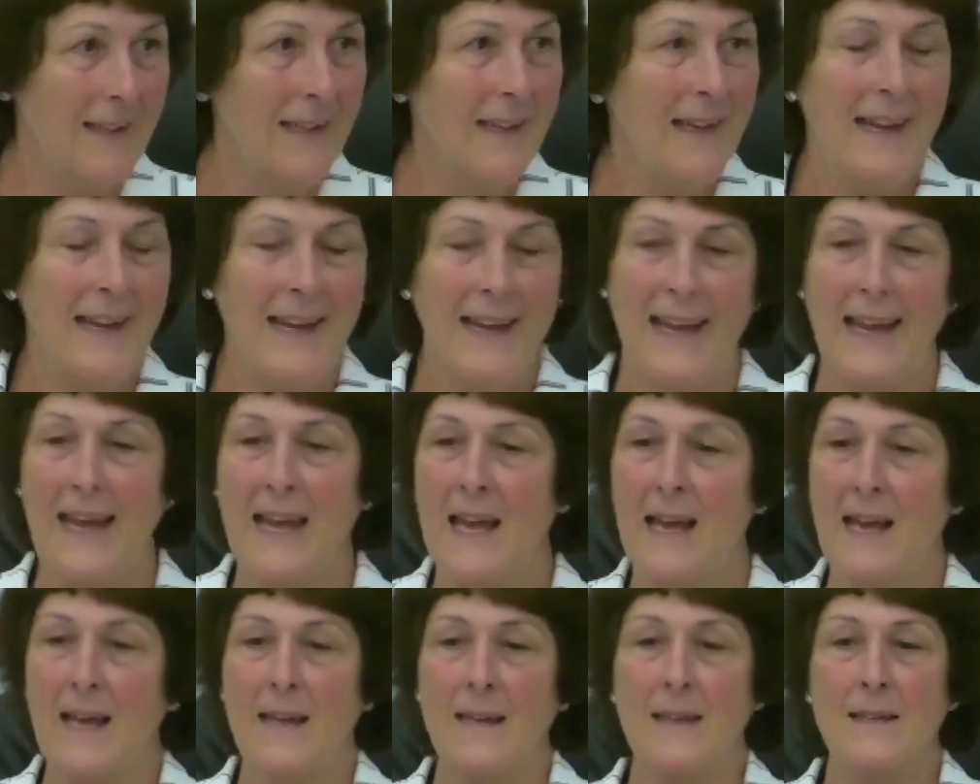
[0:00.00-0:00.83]

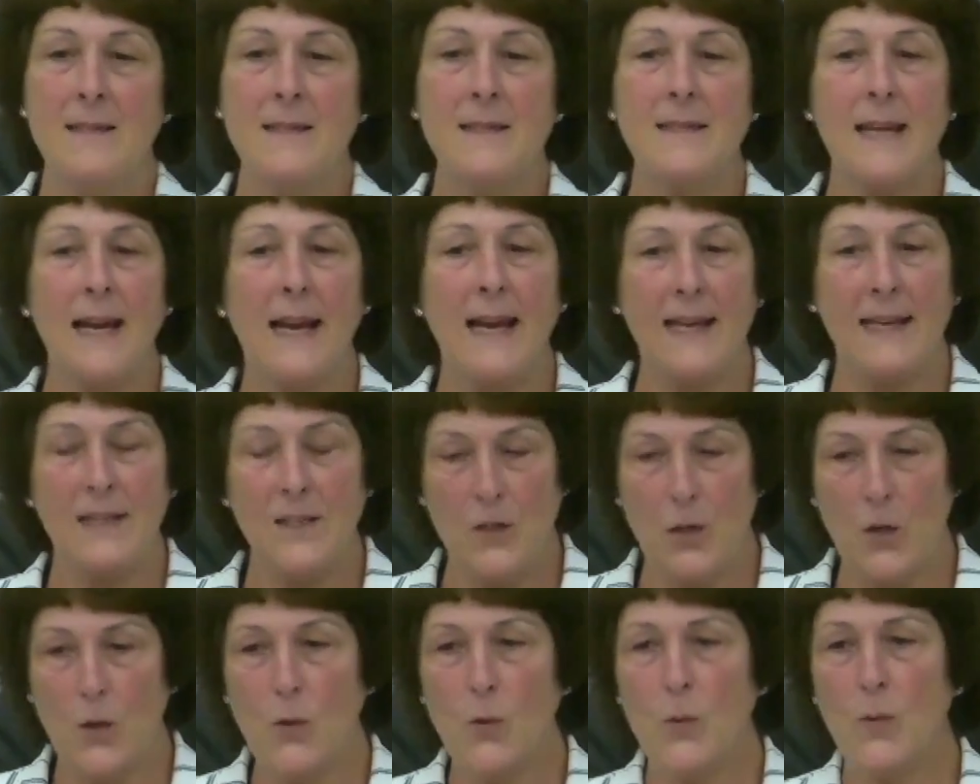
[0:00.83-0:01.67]
And I
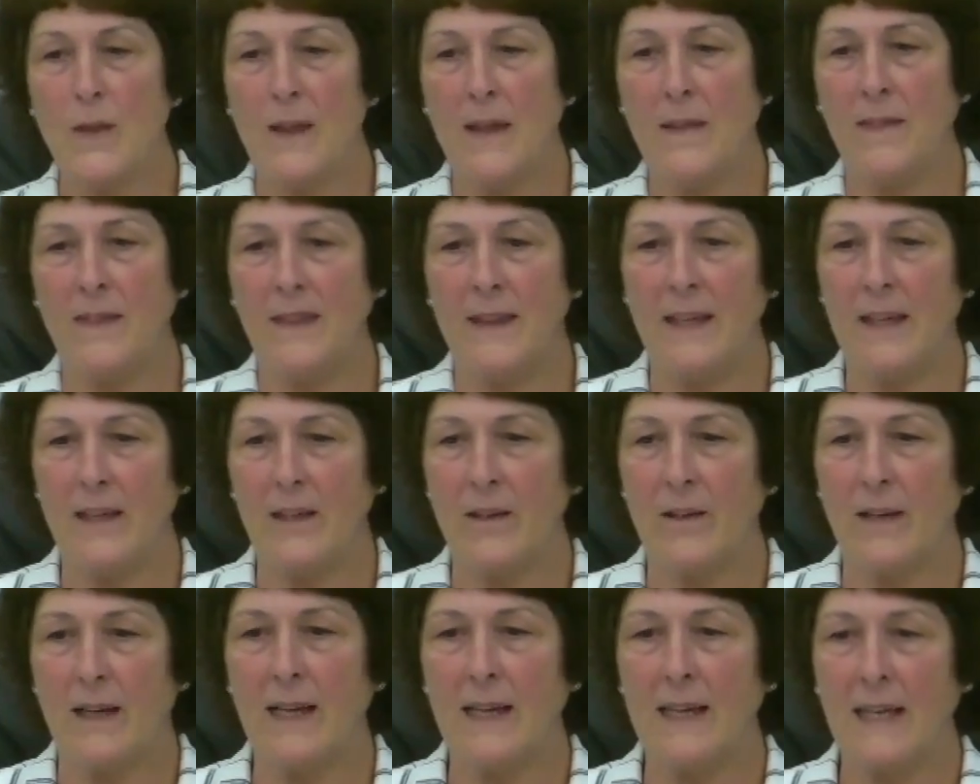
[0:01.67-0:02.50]
know that
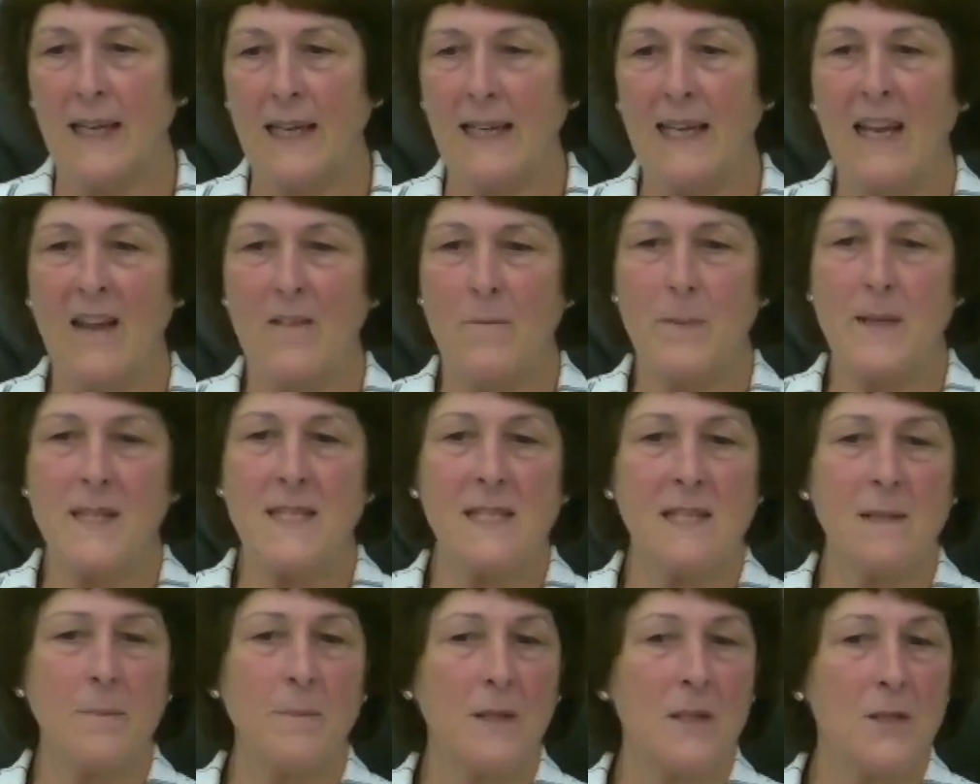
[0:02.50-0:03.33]
there, again, have been
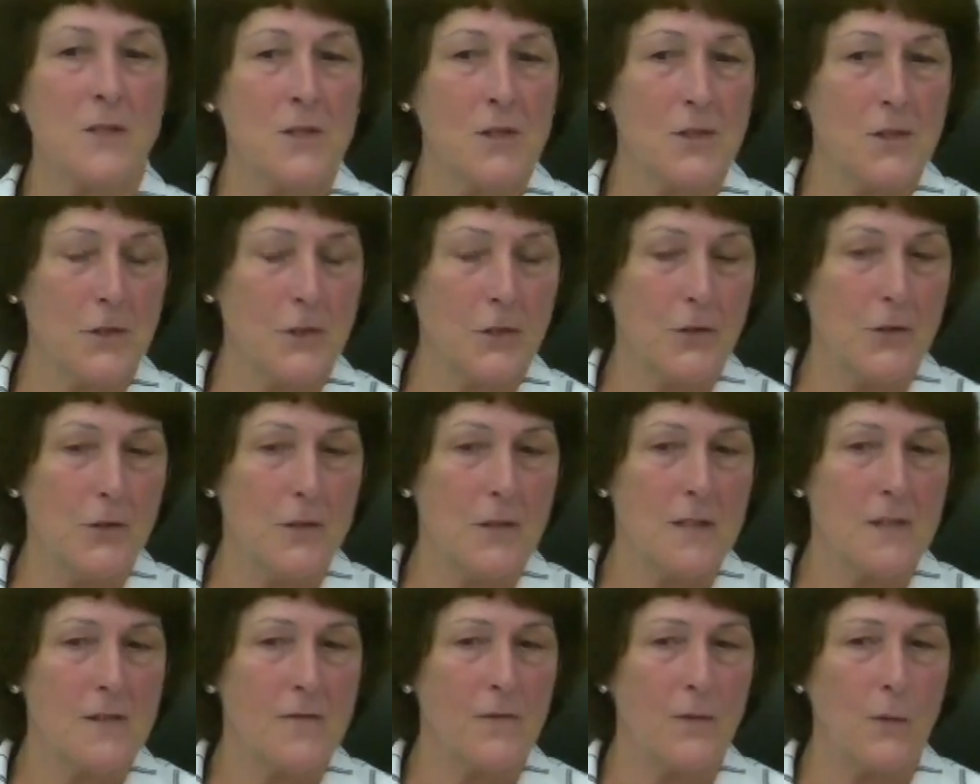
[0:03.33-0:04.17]
some
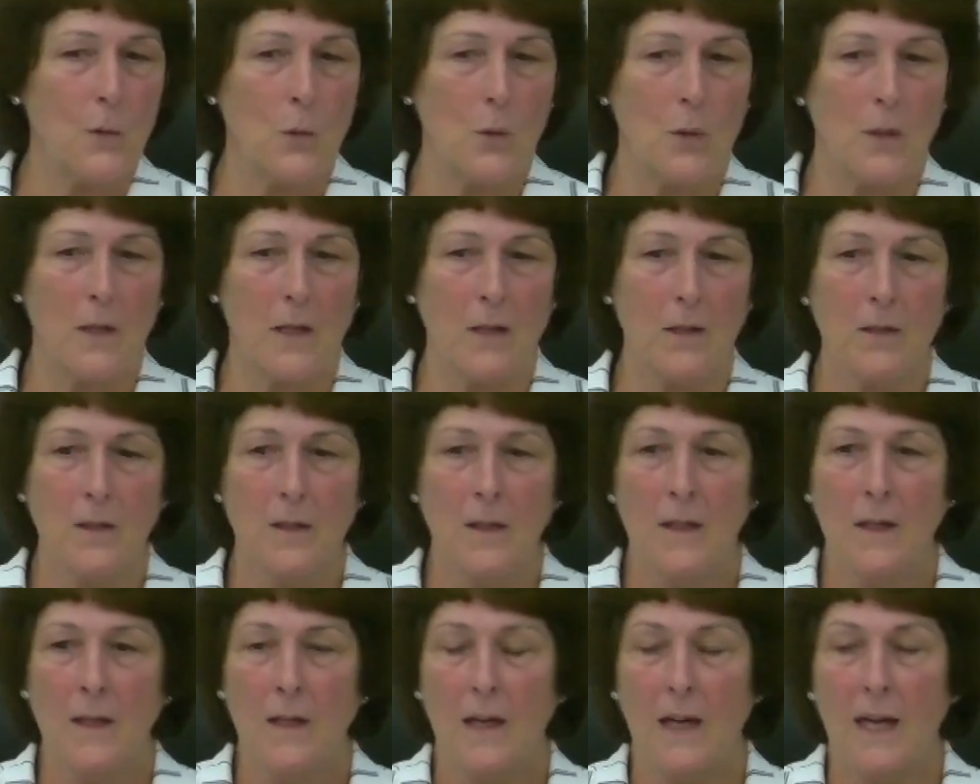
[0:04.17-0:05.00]
concerns for
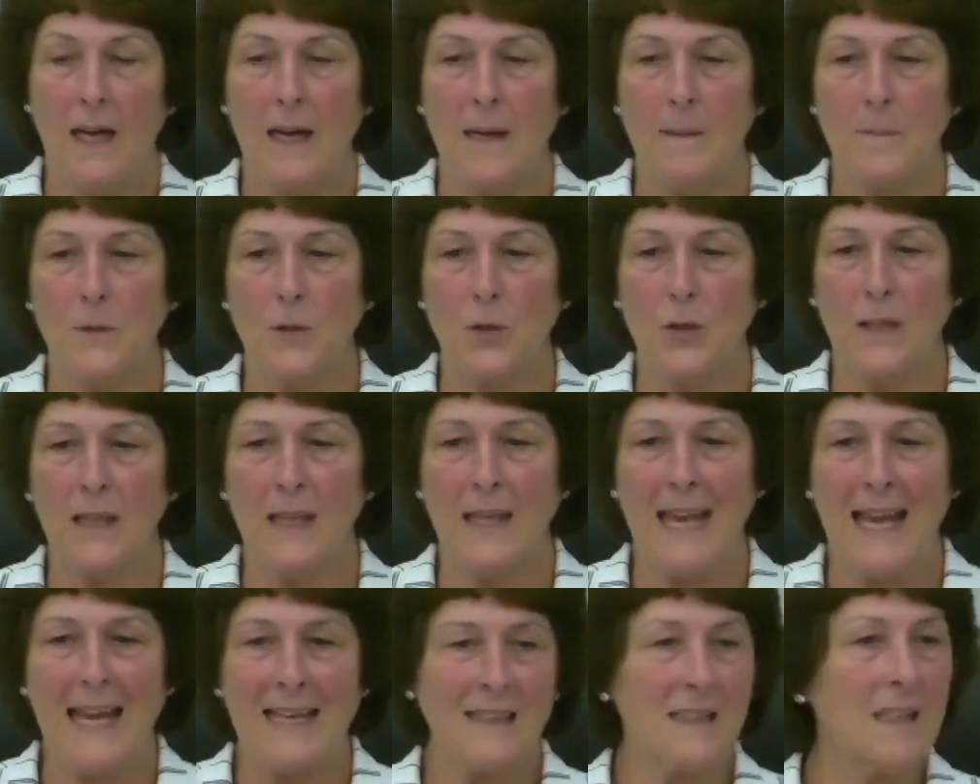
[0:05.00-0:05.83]
looking
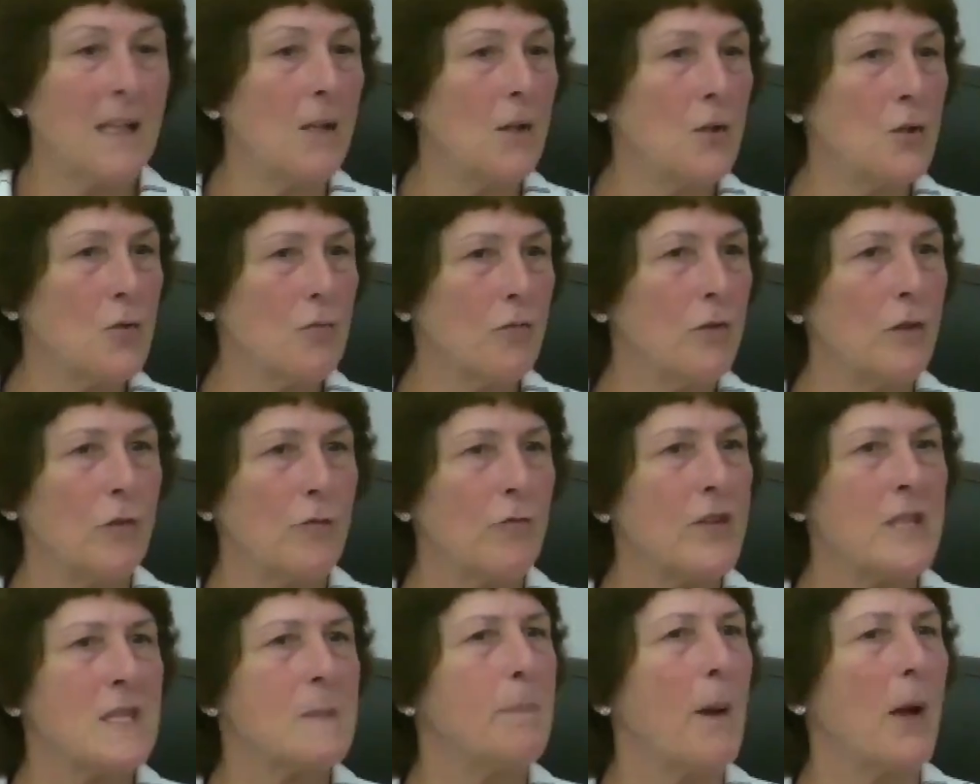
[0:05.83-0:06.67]
at cultural
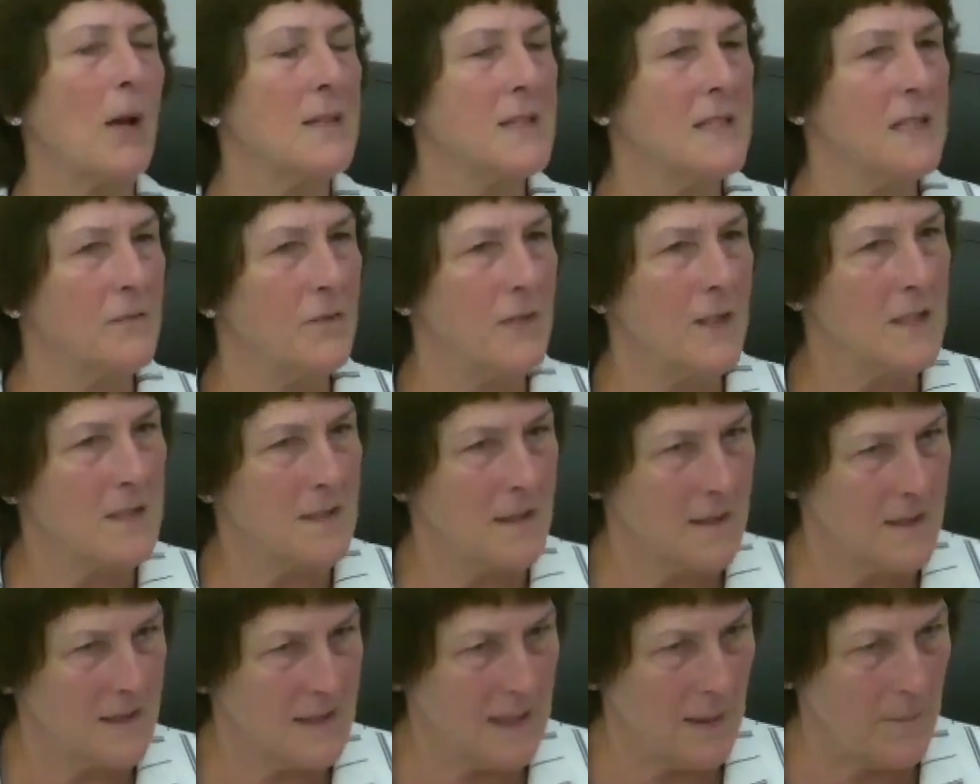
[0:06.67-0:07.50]
responsiveness
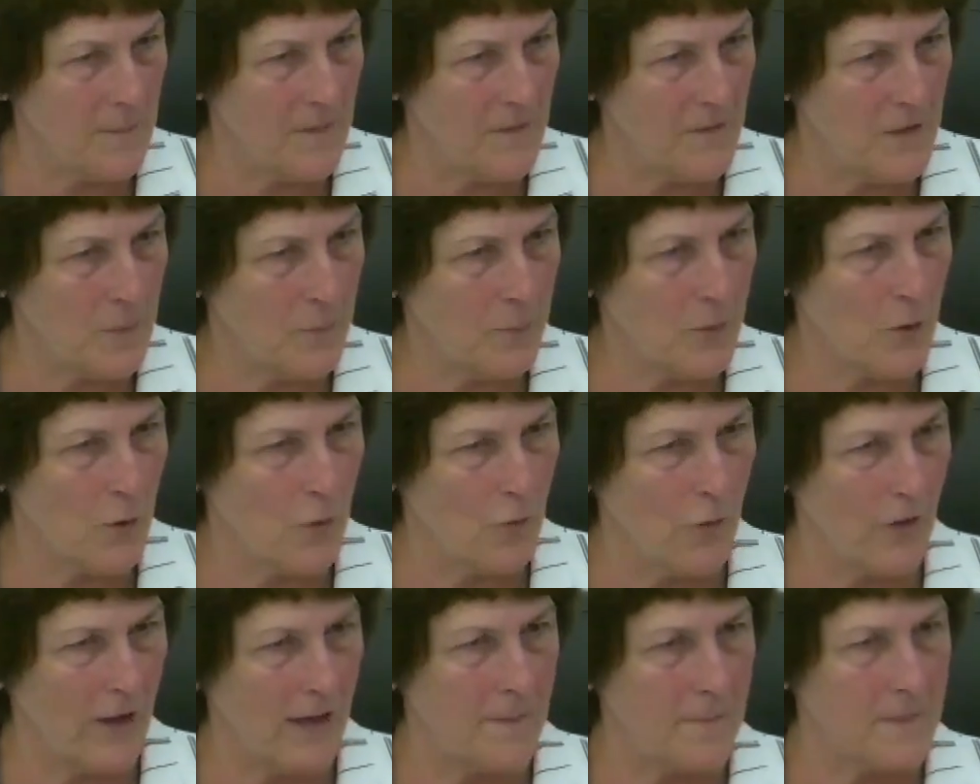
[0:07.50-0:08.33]
in some of the
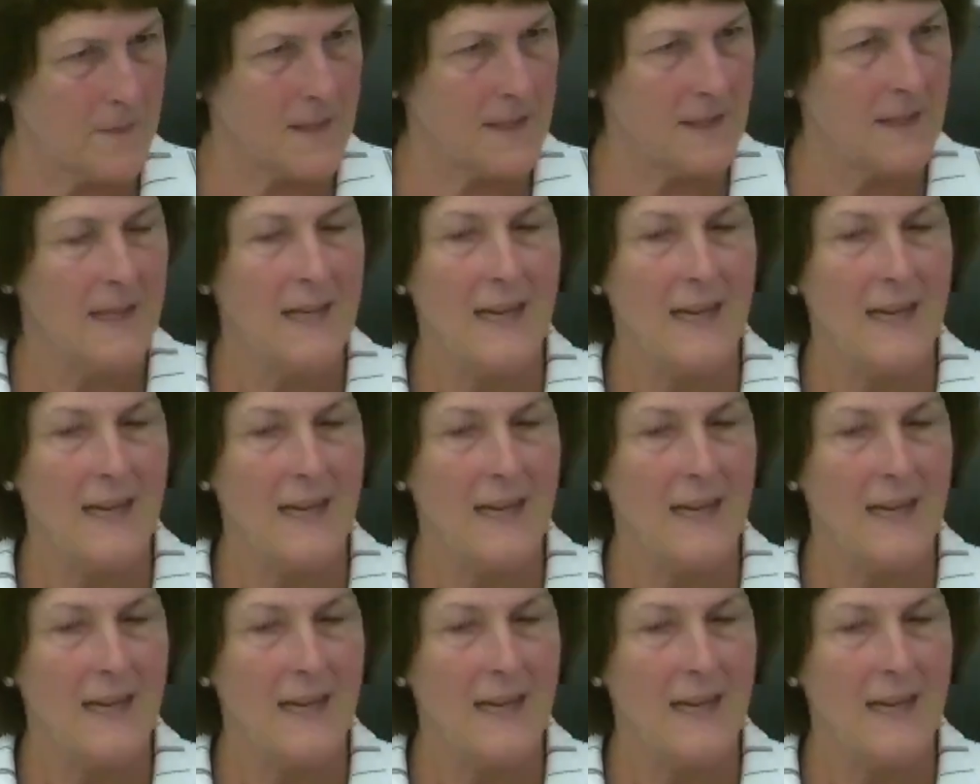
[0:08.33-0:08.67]
programs.